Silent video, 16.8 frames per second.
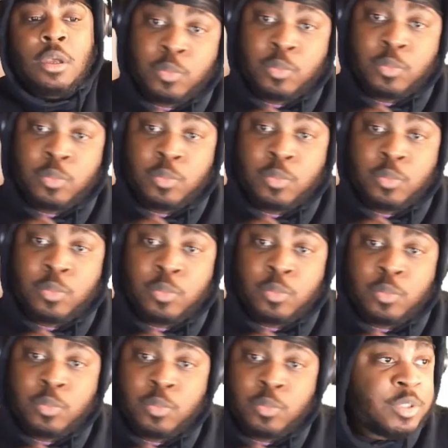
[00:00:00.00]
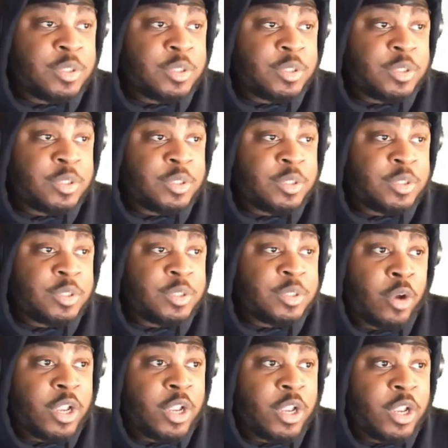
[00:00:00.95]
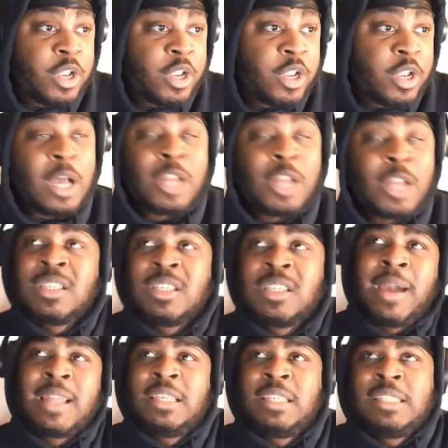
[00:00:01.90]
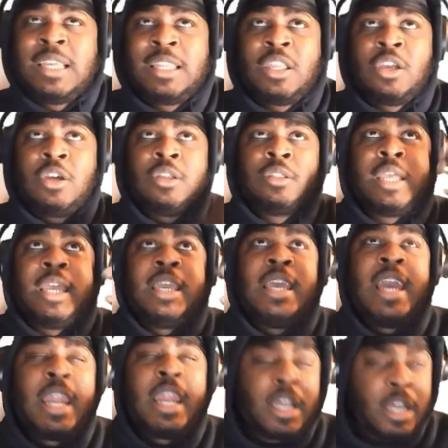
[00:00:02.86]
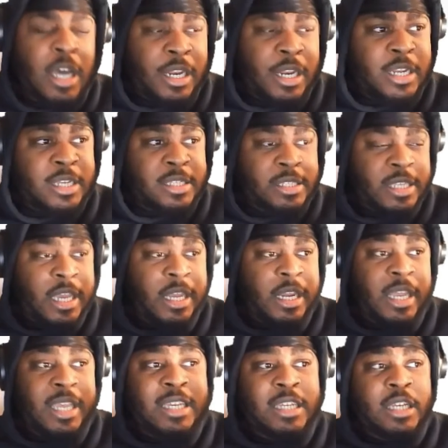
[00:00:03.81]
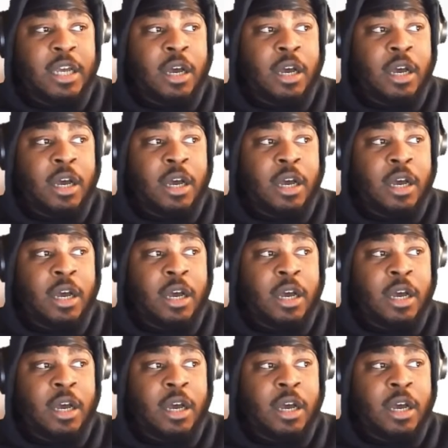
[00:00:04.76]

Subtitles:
So we'll see what more he can do. I know somebody said they think that he had a gun in his hand and he